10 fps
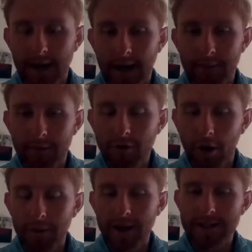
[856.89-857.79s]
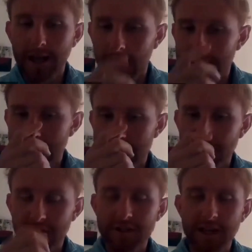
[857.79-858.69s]
Robin has asked,
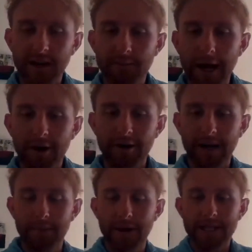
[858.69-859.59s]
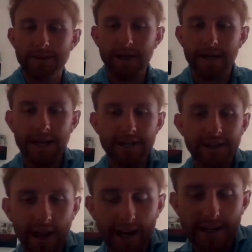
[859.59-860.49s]
should New Zealand power companies be
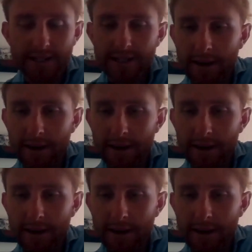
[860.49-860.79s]
nationalised?